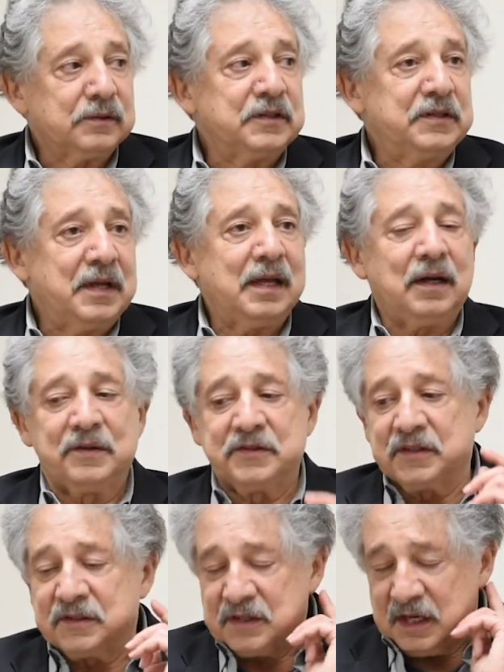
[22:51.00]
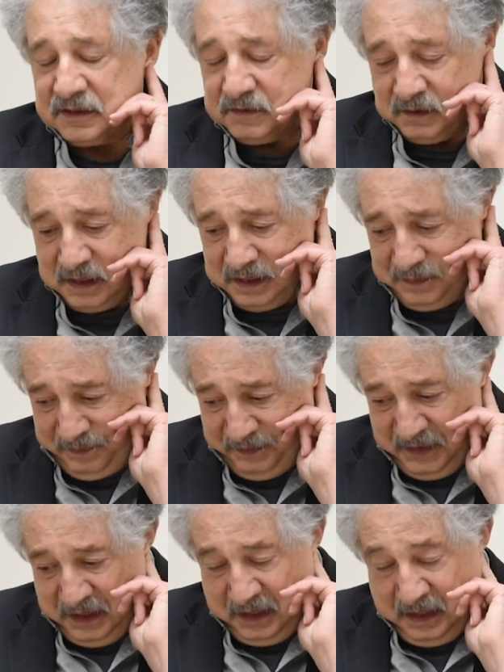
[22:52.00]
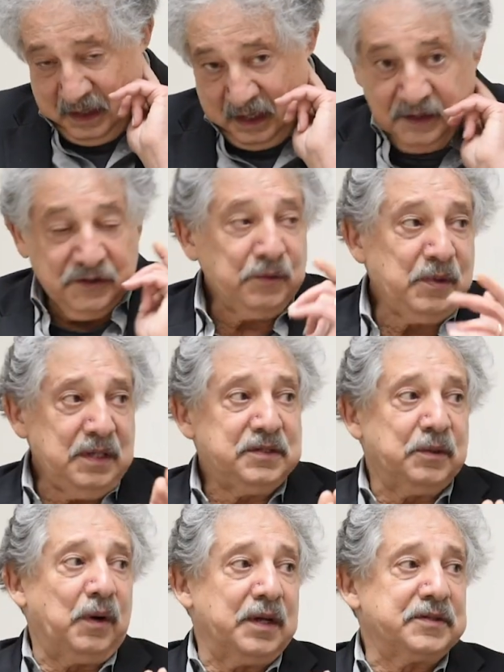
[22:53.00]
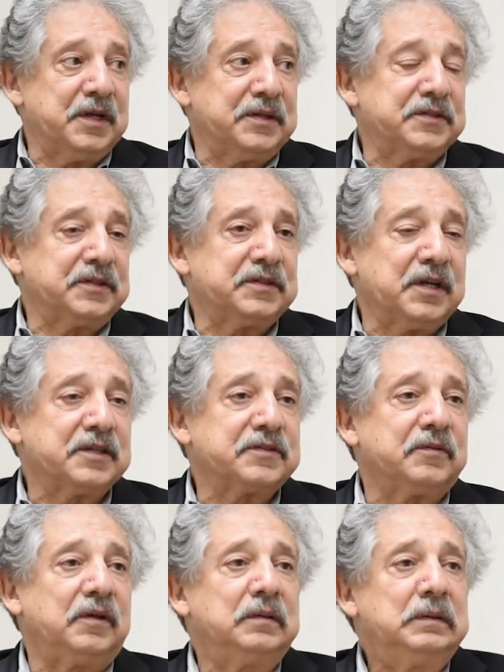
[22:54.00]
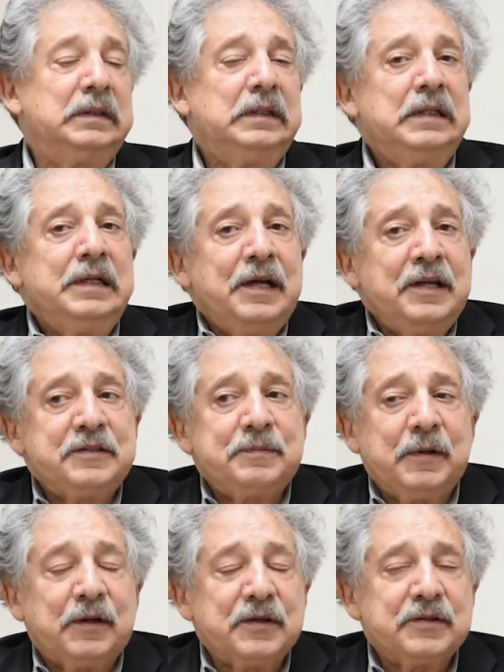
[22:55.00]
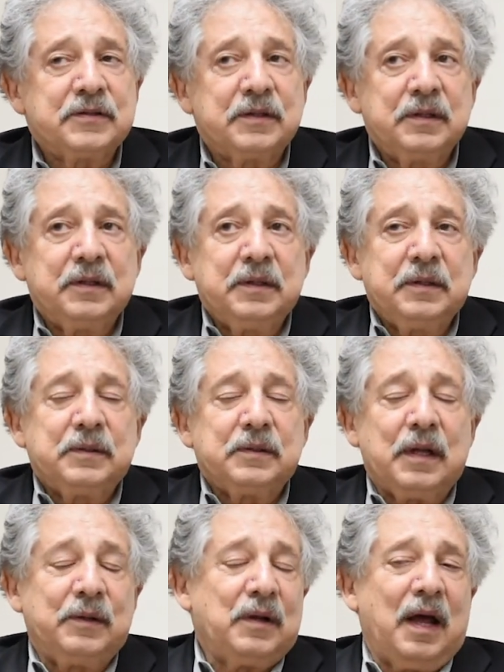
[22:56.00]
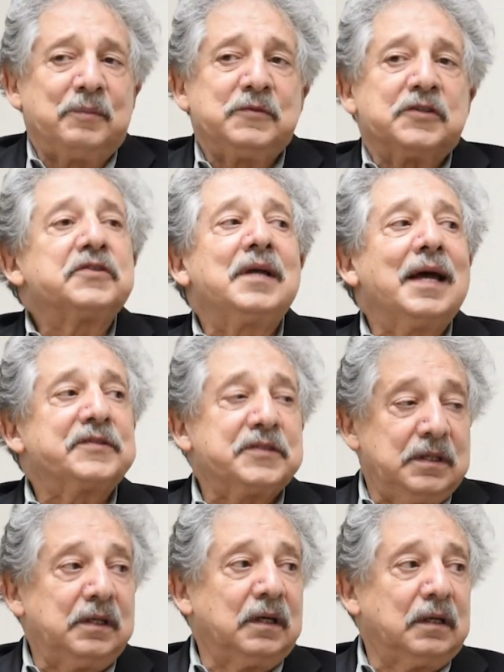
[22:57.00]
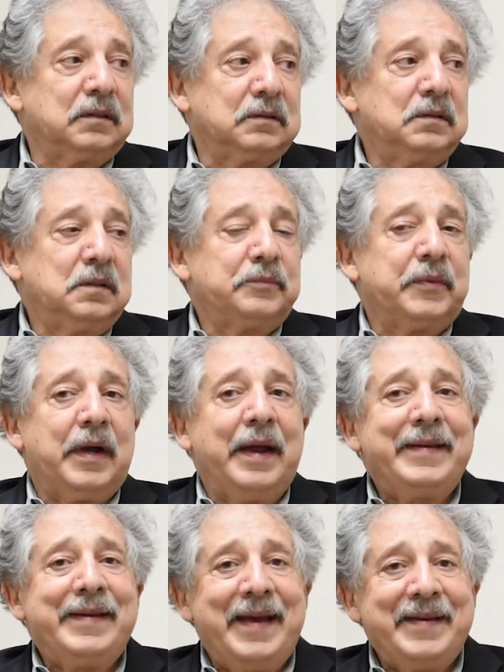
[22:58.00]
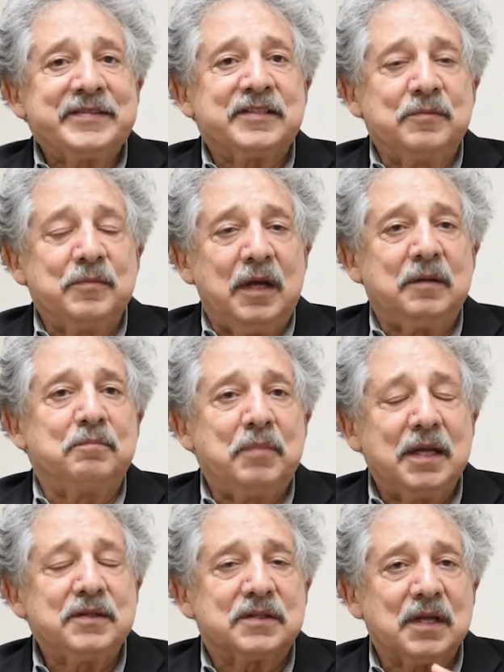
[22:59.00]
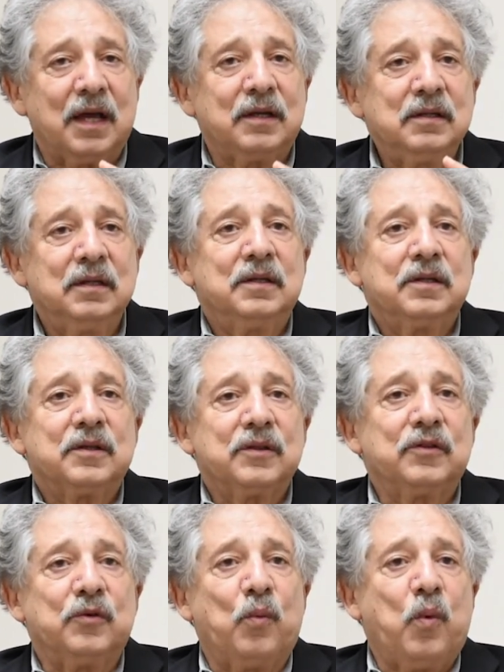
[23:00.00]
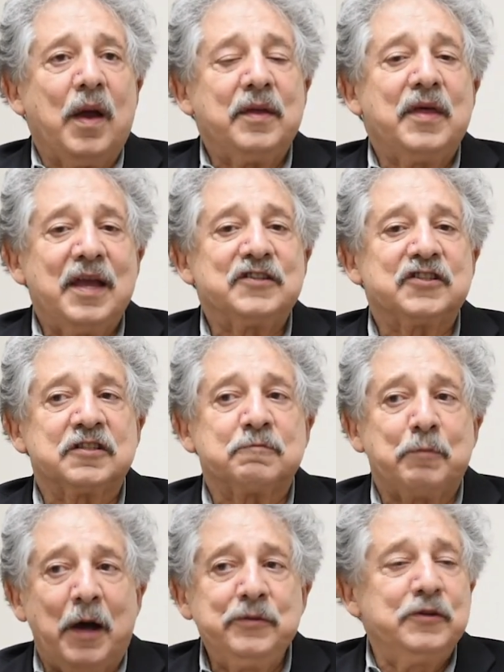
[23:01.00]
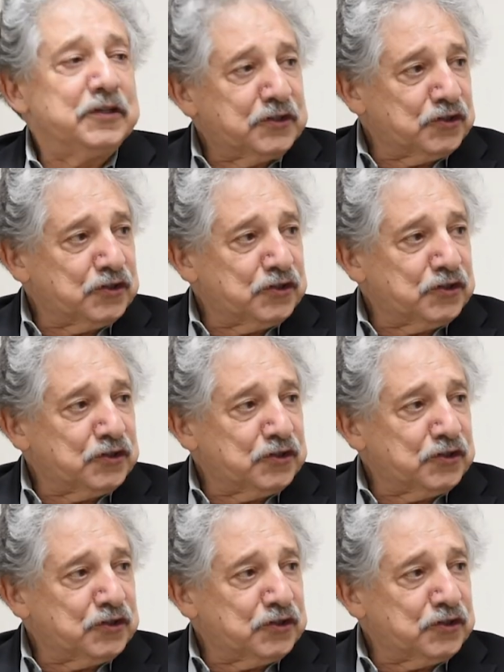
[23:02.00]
to date unsuccessfully. And there's a reason why it's unsuccessful. It's because, and I'm just guessing here, but I'd estimate based on the way they spun this